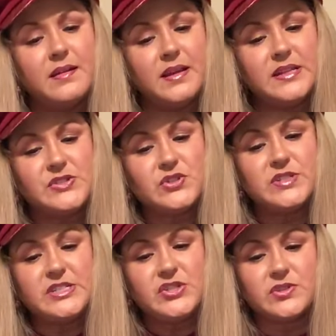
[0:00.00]
"It is
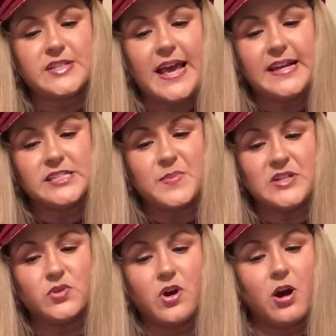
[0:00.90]
traditional to hang a
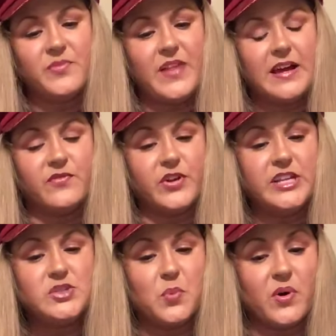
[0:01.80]
special carp flag for
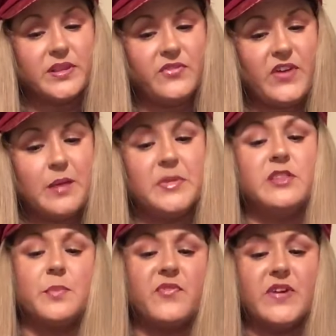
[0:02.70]
each boy in the family,"
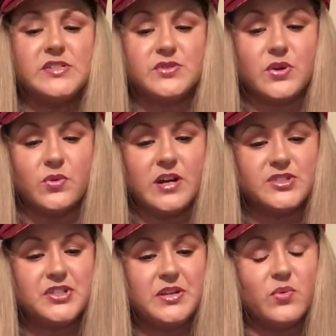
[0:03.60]
the professor told Hachi.